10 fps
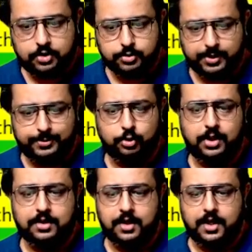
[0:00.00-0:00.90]
so people who
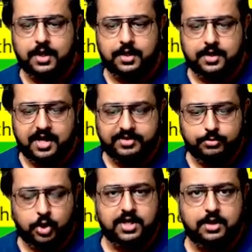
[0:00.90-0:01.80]
are uh, having
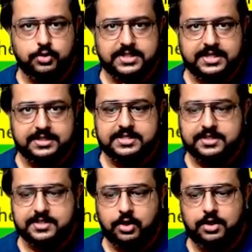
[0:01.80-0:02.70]
modern houses and these
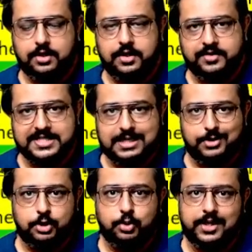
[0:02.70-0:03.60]
things and all is
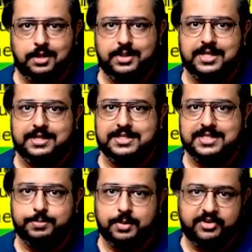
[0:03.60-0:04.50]
able to little bit at
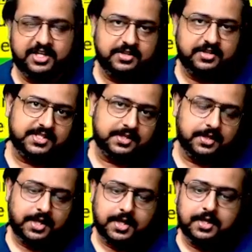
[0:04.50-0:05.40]
least keep away this uh,
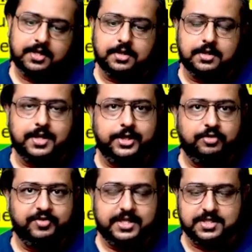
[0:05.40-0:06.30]
uh, kind
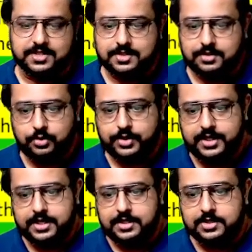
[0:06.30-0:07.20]
of creatures okay
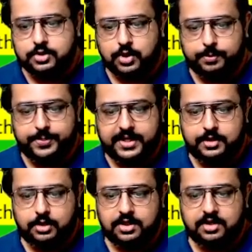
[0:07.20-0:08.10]
so
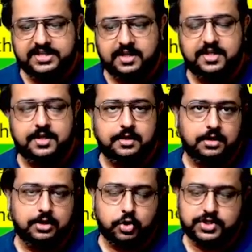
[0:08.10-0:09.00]
compared uh, with other
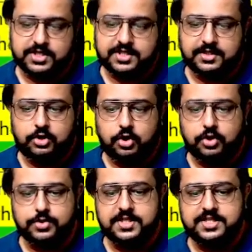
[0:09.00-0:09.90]
uh, roaches, other
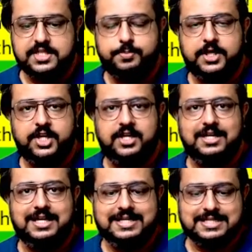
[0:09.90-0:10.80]
cockroaches, it is
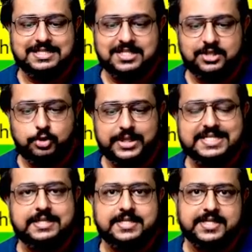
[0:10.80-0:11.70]
particularly resistant to
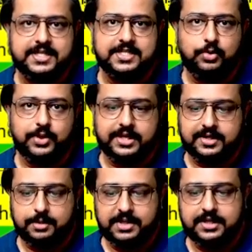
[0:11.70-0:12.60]
insecticides. Okay, the
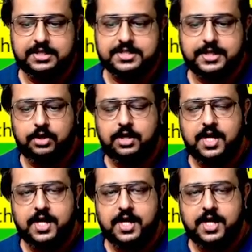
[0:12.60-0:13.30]
chemicals and all,